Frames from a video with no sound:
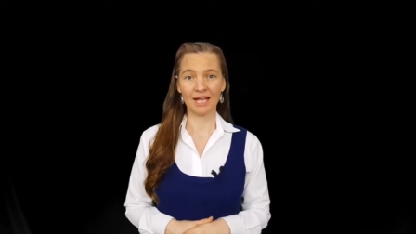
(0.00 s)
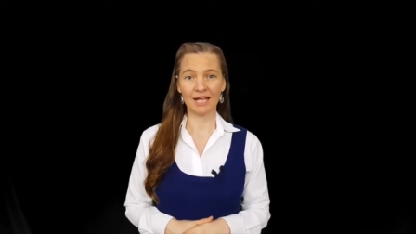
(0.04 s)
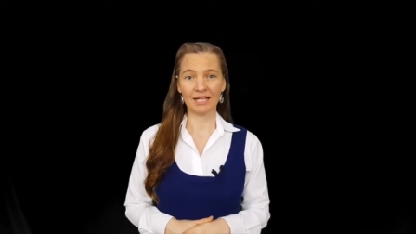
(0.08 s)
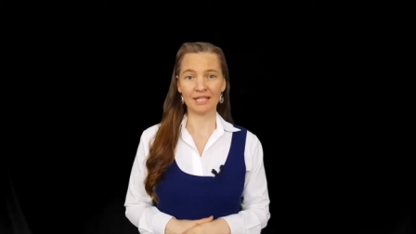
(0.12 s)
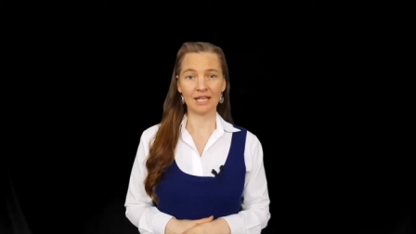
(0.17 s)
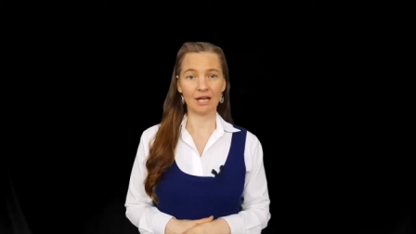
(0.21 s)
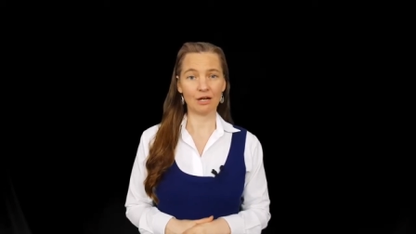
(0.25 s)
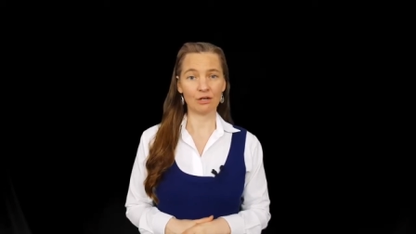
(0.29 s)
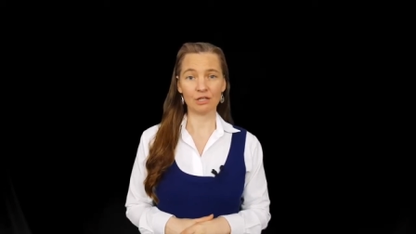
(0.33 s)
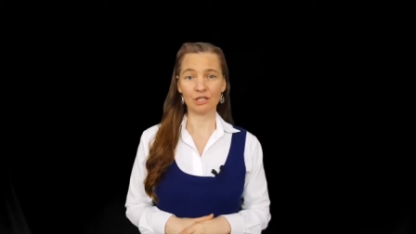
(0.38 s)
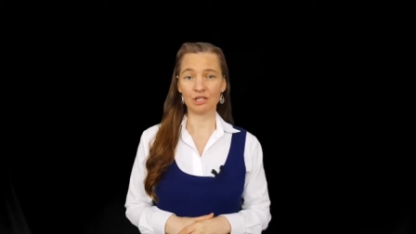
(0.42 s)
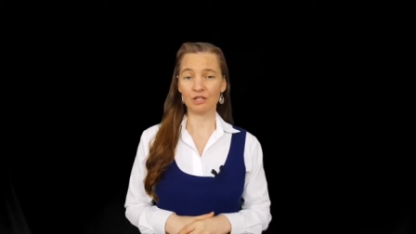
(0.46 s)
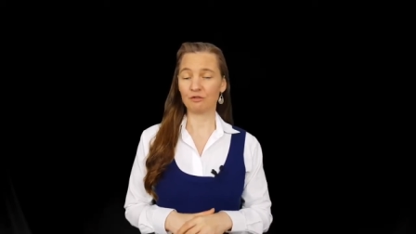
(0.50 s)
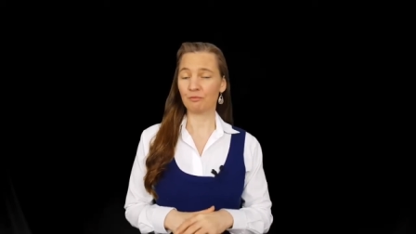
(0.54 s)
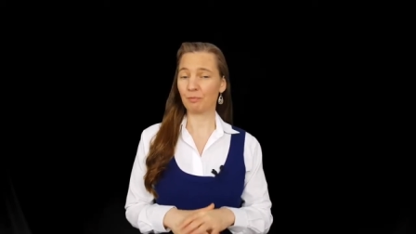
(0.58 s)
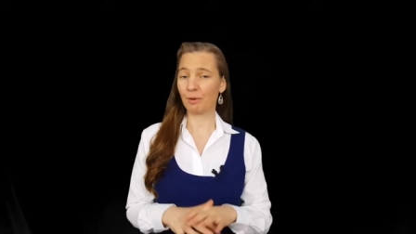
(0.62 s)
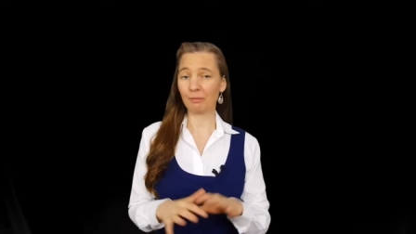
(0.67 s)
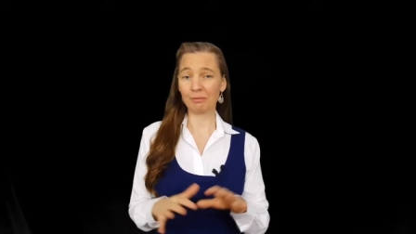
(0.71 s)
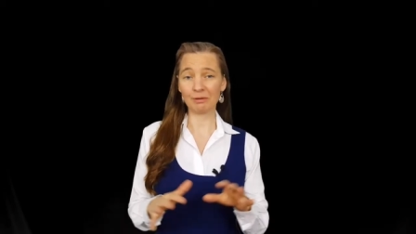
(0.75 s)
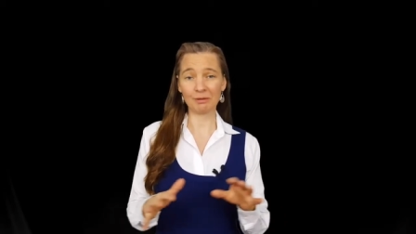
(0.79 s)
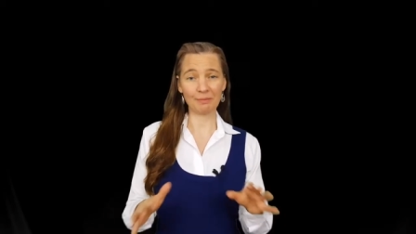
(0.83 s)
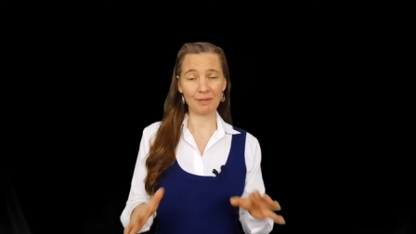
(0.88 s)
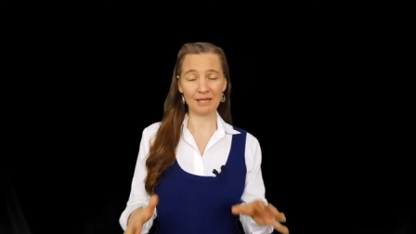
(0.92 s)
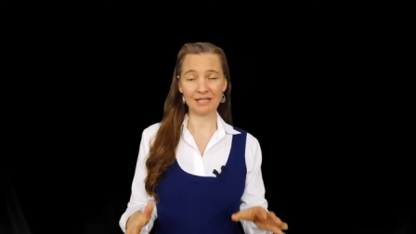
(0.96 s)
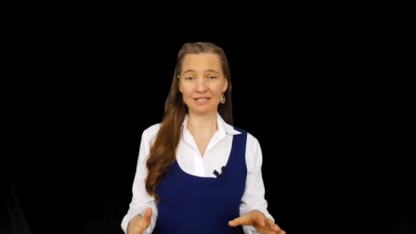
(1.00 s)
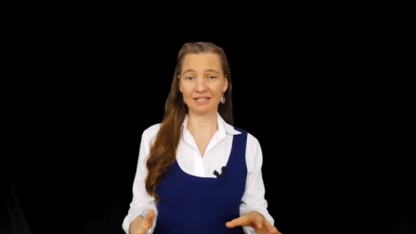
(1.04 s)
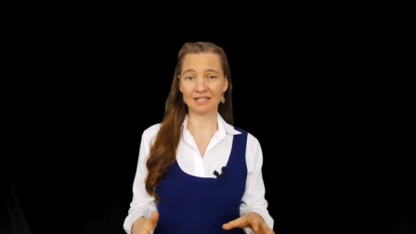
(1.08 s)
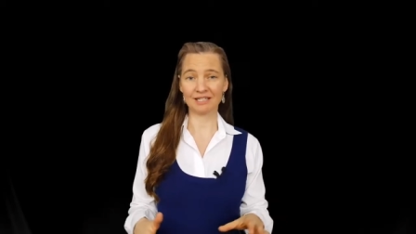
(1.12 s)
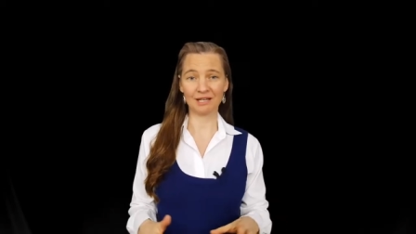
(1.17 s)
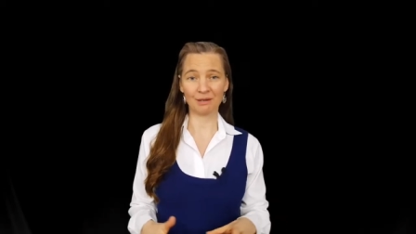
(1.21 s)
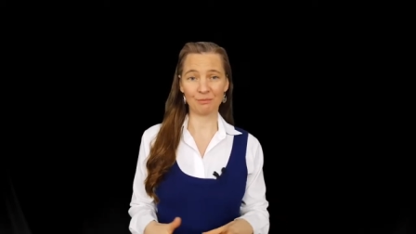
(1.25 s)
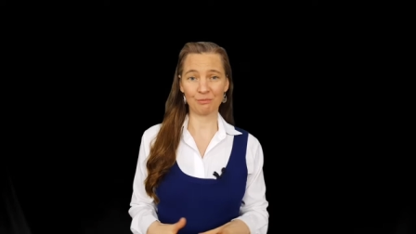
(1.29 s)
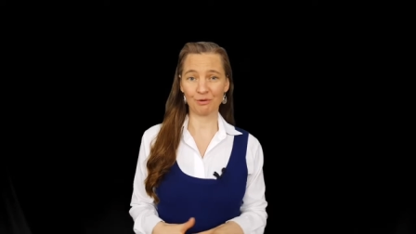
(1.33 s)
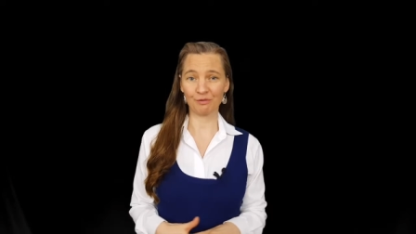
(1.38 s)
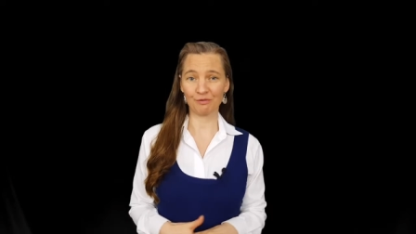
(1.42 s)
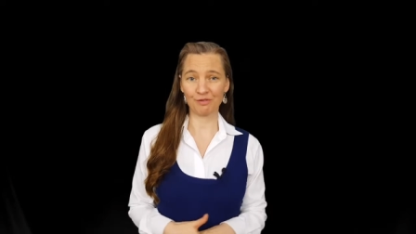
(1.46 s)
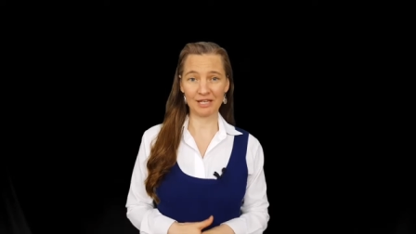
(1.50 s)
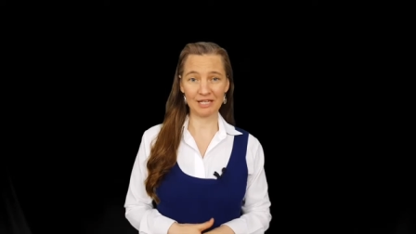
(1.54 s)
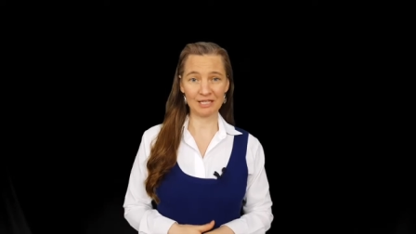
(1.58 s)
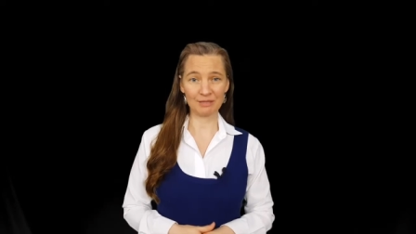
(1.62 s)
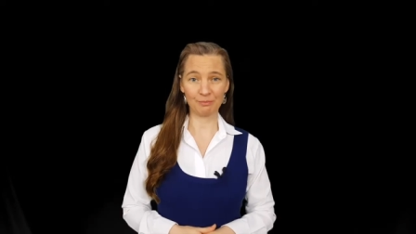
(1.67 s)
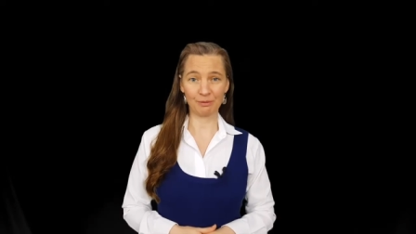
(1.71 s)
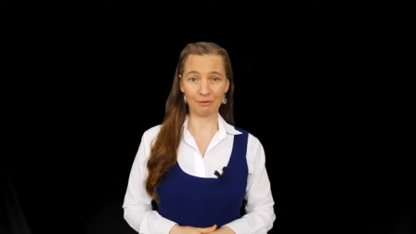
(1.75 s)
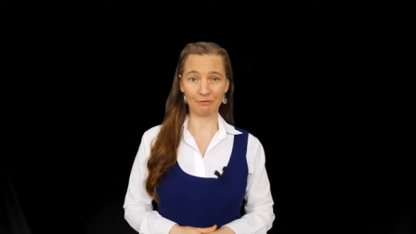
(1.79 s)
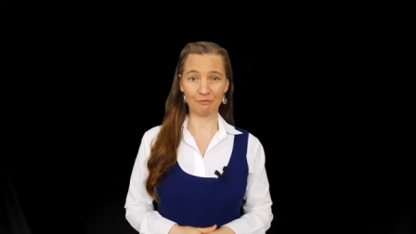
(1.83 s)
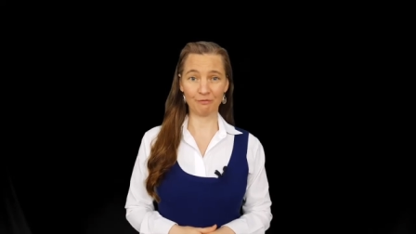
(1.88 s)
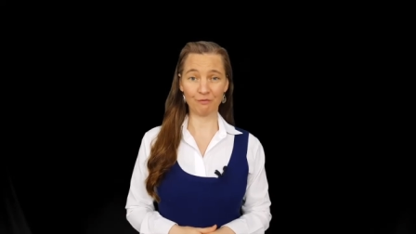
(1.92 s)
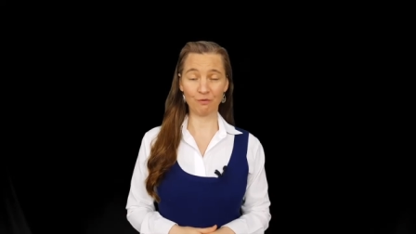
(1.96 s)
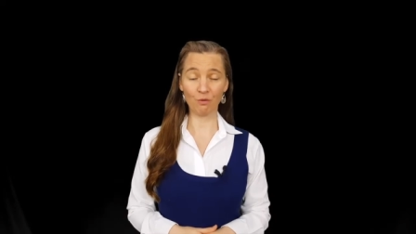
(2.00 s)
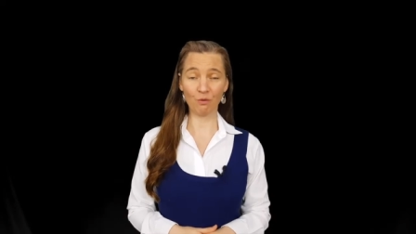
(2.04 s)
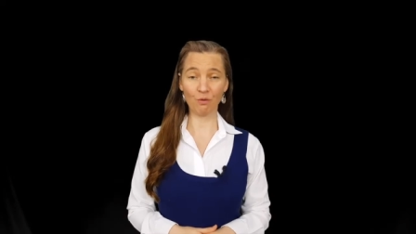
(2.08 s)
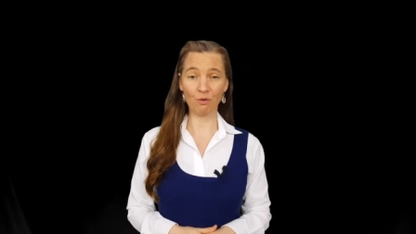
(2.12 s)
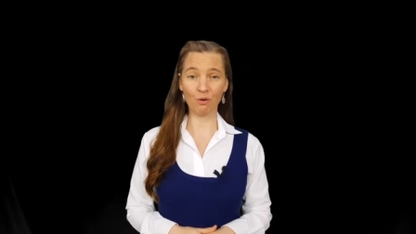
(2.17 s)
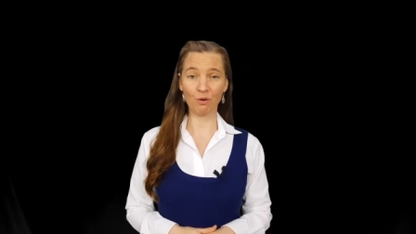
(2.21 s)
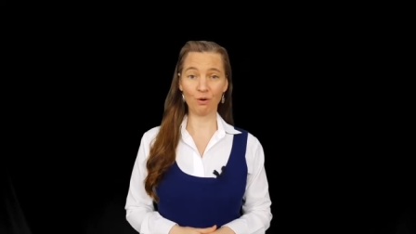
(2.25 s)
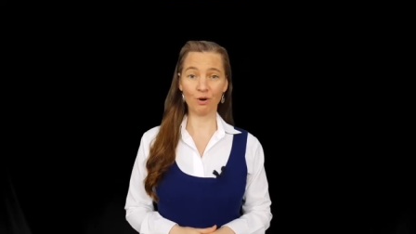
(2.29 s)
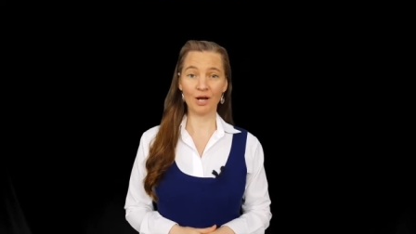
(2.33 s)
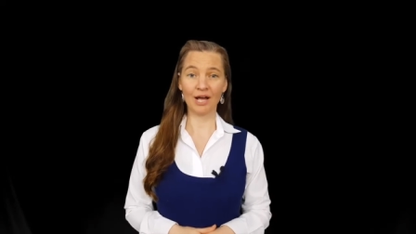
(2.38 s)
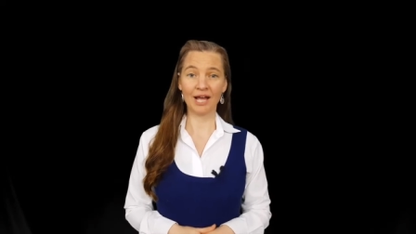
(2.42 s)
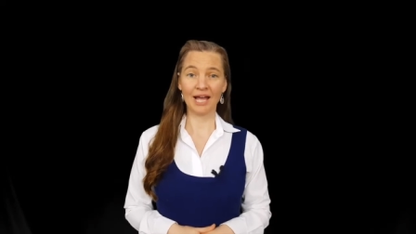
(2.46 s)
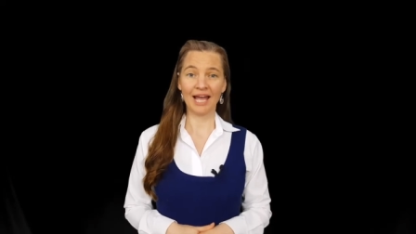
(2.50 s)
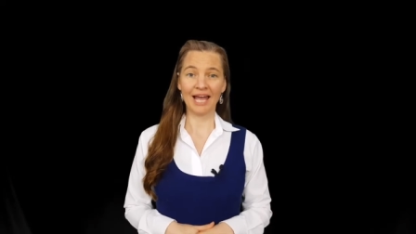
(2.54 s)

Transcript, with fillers: Now, you've probably been to a number of these before,